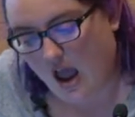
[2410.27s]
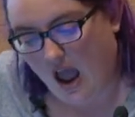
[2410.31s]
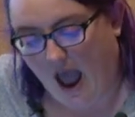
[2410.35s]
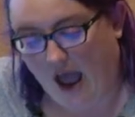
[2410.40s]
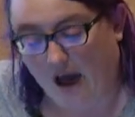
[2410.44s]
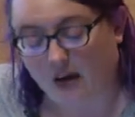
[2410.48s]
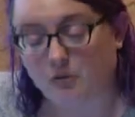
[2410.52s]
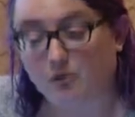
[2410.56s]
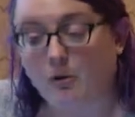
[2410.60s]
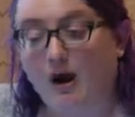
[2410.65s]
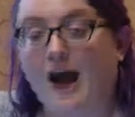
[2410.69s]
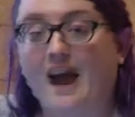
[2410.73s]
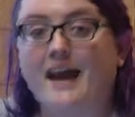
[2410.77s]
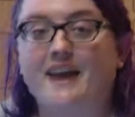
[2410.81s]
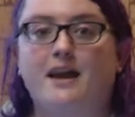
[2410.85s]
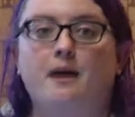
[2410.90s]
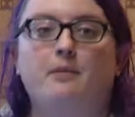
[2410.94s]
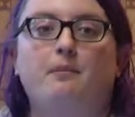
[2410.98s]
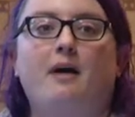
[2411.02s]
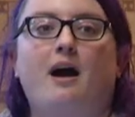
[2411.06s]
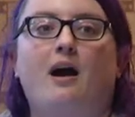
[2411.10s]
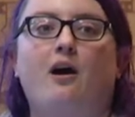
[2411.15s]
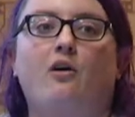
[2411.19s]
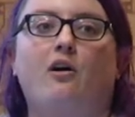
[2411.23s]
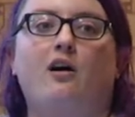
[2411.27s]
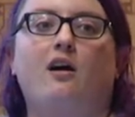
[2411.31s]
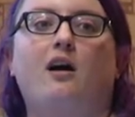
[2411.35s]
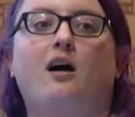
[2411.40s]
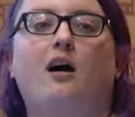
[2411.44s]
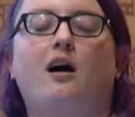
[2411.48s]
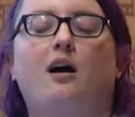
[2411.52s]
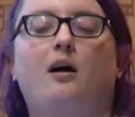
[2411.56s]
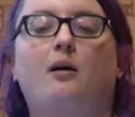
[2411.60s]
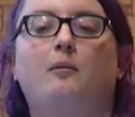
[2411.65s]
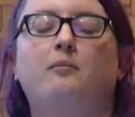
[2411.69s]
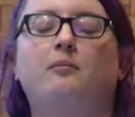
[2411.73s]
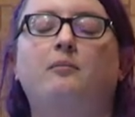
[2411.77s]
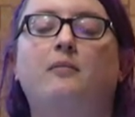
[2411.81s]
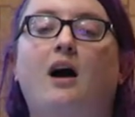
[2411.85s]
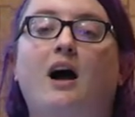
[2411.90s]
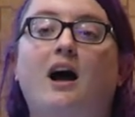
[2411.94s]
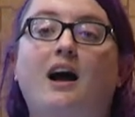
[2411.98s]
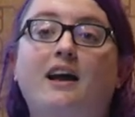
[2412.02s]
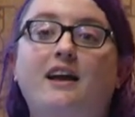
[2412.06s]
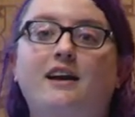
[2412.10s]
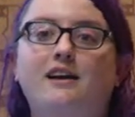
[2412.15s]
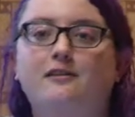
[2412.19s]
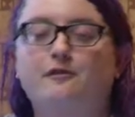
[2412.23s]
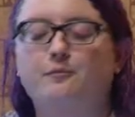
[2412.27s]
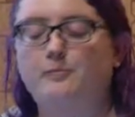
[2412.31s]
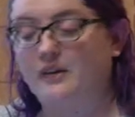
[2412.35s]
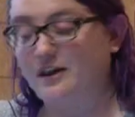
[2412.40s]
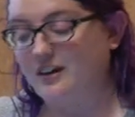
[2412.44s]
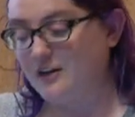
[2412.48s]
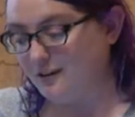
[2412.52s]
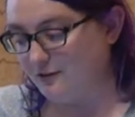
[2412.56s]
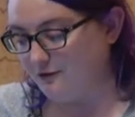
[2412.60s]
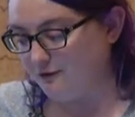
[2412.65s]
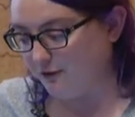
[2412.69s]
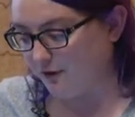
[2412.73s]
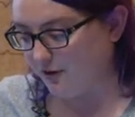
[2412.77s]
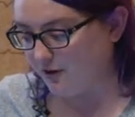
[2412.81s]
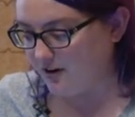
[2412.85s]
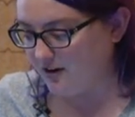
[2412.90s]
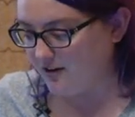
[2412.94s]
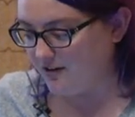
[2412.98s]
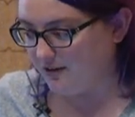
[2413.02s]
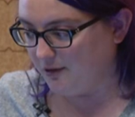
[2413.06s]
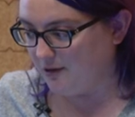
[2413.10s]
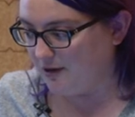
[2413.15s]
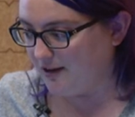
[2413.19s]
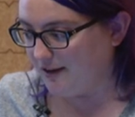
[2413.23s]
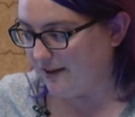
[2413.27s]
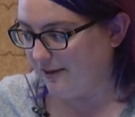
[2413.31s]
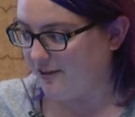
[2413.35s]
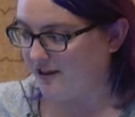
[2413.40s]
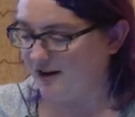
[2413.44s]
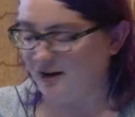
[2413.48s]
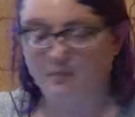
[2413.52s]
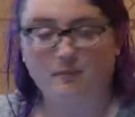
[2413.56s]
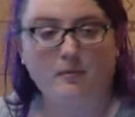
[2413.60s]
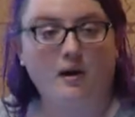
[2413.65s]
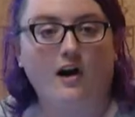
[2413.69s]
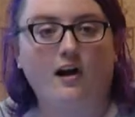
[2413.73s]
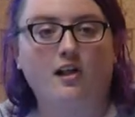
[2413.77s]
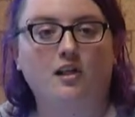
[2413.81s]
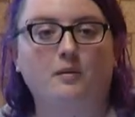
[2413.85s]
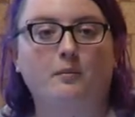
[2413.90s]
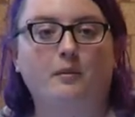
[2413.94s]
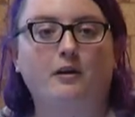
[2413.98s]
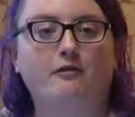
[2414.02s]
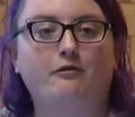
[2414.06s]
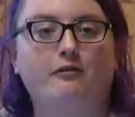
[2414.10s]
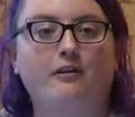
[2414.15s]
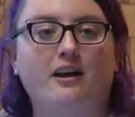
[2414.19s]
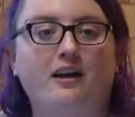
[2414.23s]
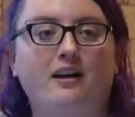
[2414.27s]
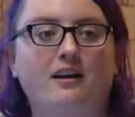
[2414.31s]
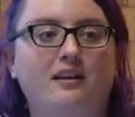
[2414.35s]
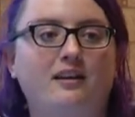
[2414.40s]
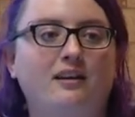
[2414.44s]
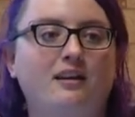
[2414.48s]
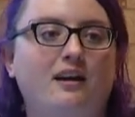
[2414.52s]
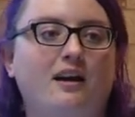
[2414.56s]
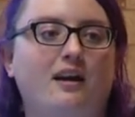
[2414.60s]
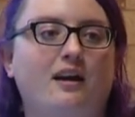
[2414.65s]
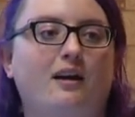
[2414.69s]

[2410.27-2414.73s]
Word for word: How do I get power? Um, I have been converted to a lithium polymer fan.